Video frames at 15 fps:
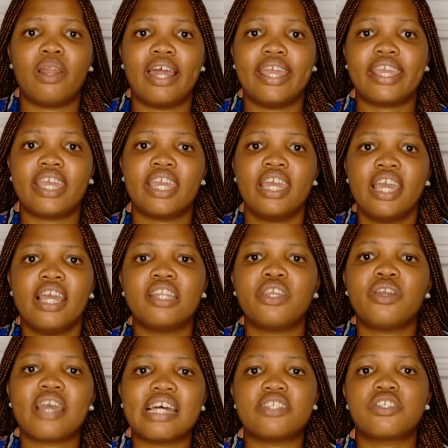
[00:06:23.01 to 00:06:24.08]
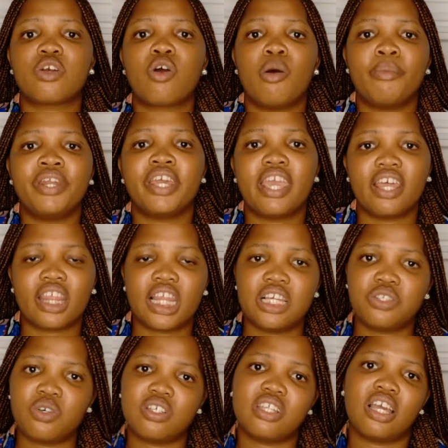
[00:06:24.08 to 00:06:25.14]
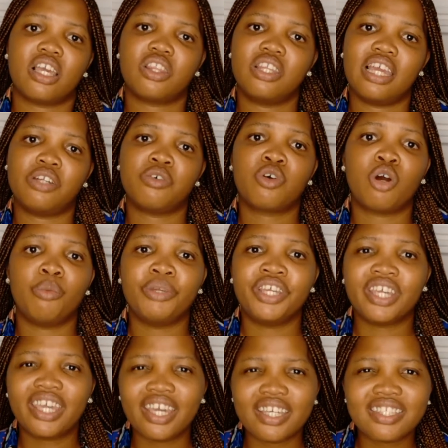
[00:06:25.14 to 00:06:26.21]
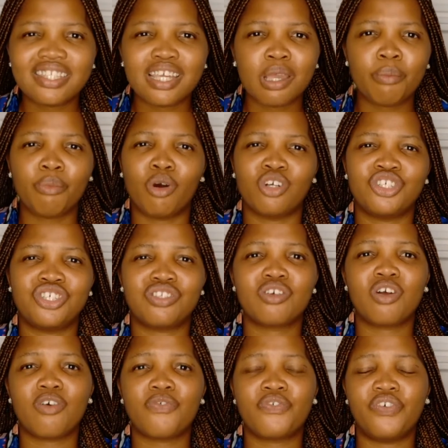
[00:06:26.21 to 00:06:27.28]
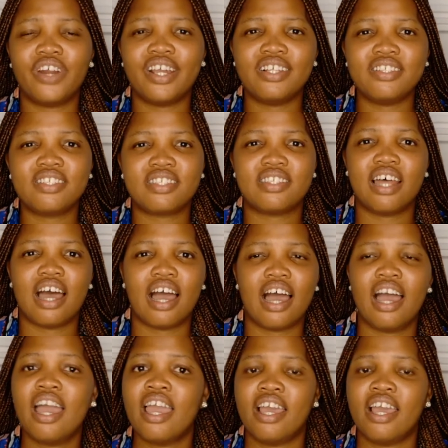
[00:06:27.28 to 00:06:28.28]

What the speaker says: Like, you guys still communicate? And she was like, they are not communicating, but she's got friends that,